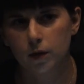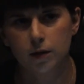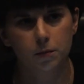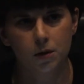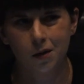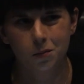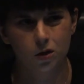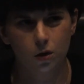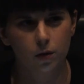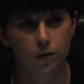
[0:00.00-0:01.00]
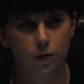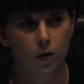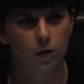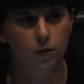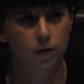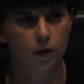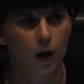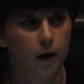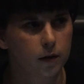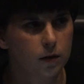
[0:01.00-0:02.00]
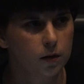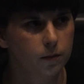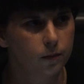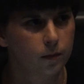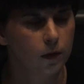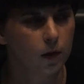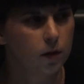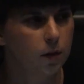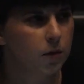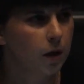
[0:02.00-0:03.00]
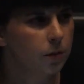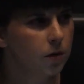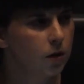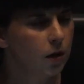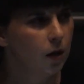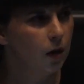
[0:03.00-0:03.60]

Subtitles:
that sometimes don't involve clients and sometimes